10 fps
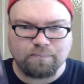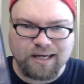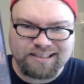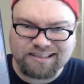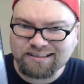
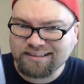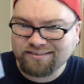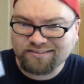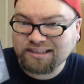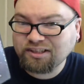Basically,
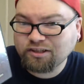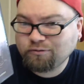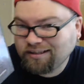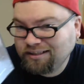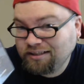there's a
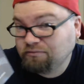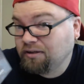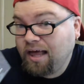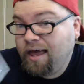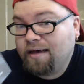killer with an evil
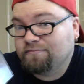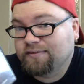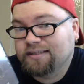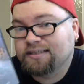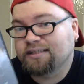laugh,
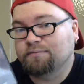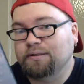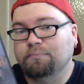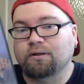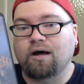and he's killing
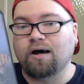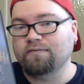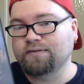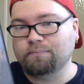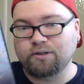people
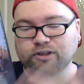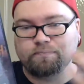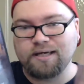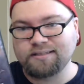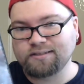off, and a bunch
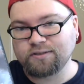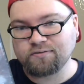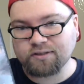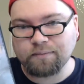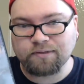of med
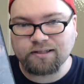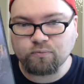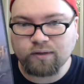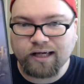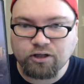students come to
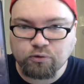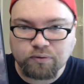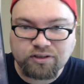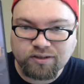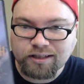this one house
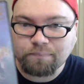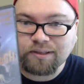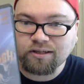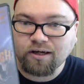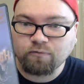where they start to get
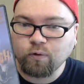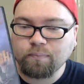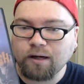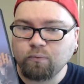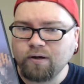picked off
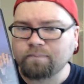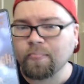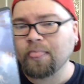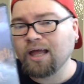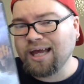one by one.
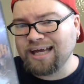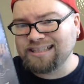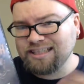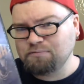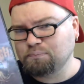
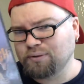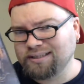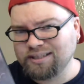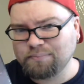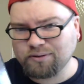It seems
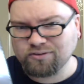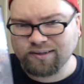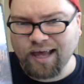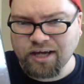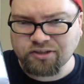pretty typical
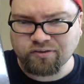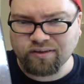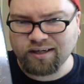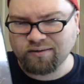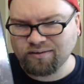slasher
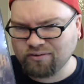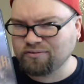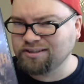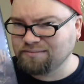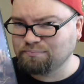thing, although
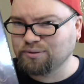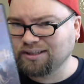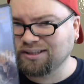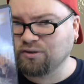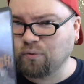there is some
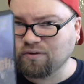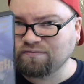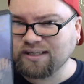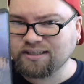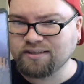pretty good gore
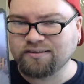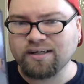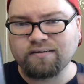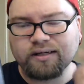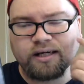effects here and
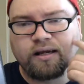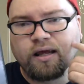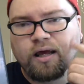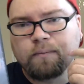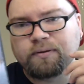there in it.
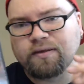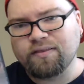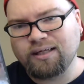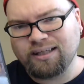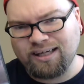But the
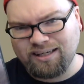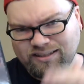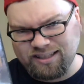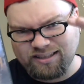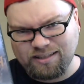thing that kind
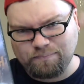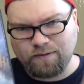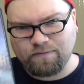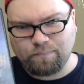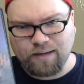of sets it
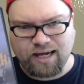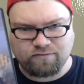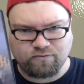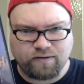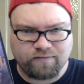above the
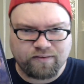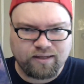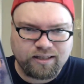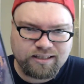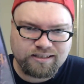pack for
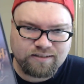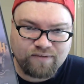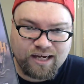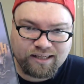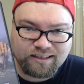everything is the
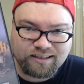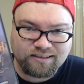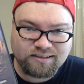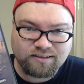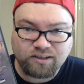fact that
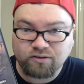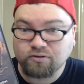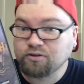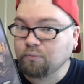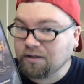
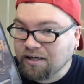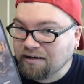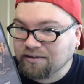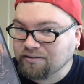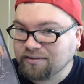there is one
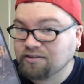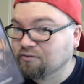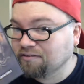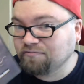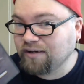character that's
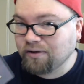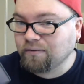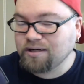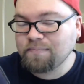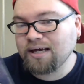reading
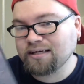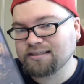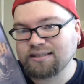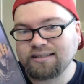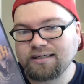Fangoria
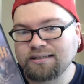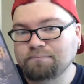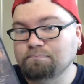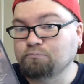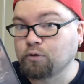magazine, and
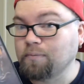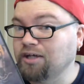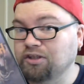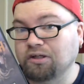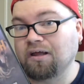he
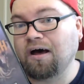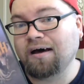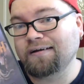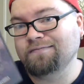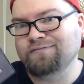reminds you a
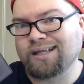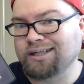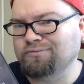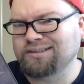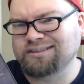lot of,
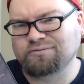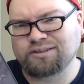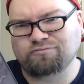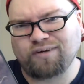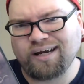like,
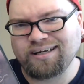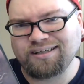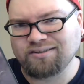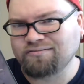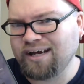was it
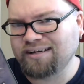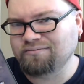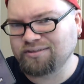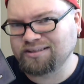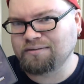Randy or
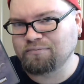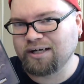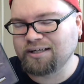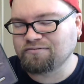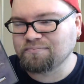Red? Was his name
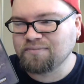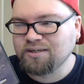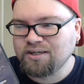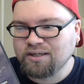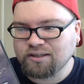Randy from
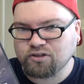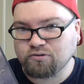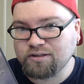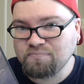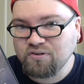the
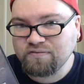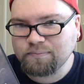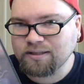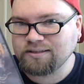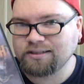Scream
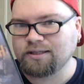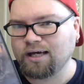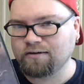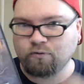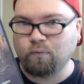movies? Because he's
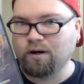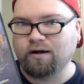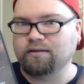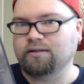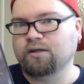kind of
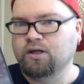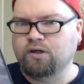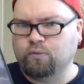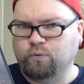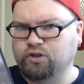aware that
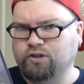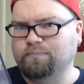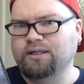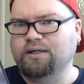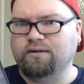we
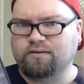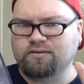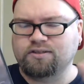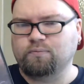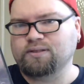shouldn't be here.
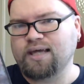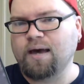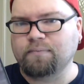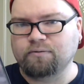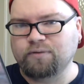This is what's
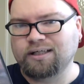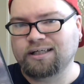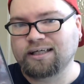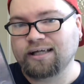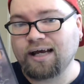happening. We
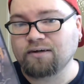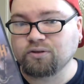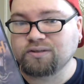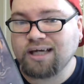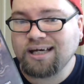need to get out.
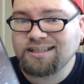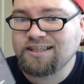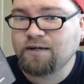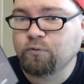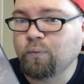So it's kind of
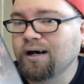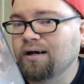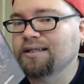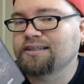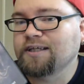
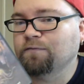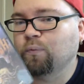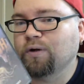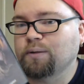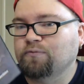self-aware, and it's
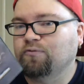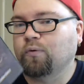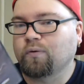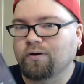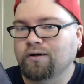self-aware
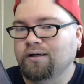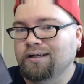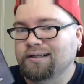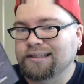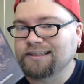before
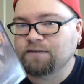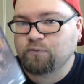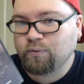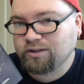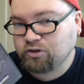the
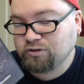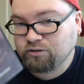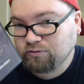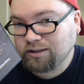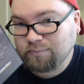self-aware
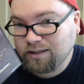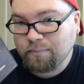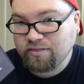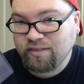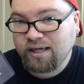trend really
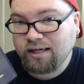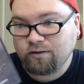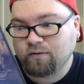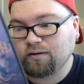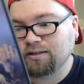become a thing
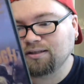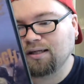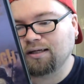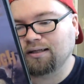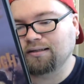in horror. This,
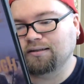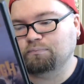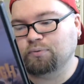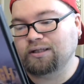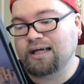like,
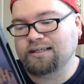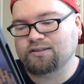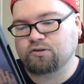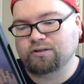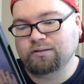predates
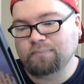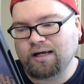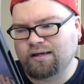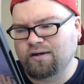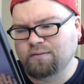Scream
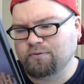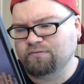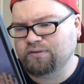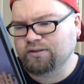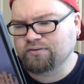by a number
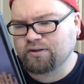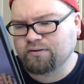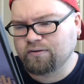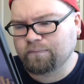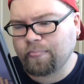of years,
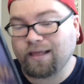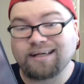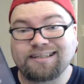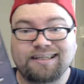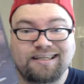although
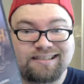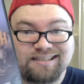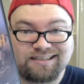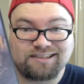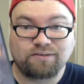
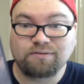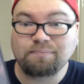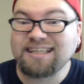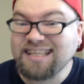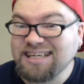1986, so
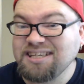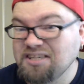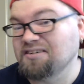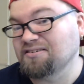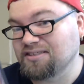it's about 10
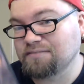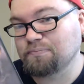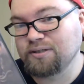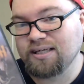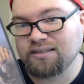years this
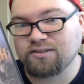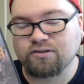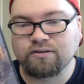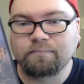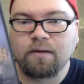predates
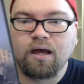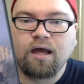Scream.